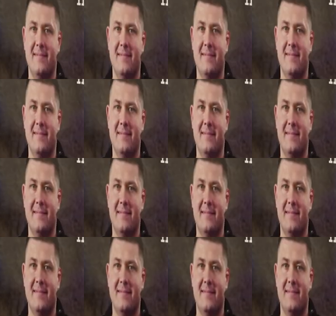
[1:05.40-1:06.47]

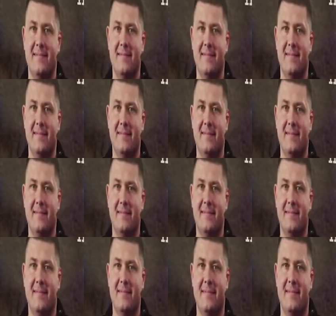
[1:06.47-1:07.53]

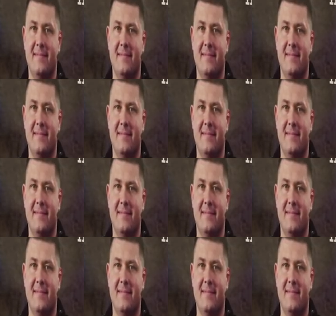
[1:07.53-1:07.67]
The person shown says nothing.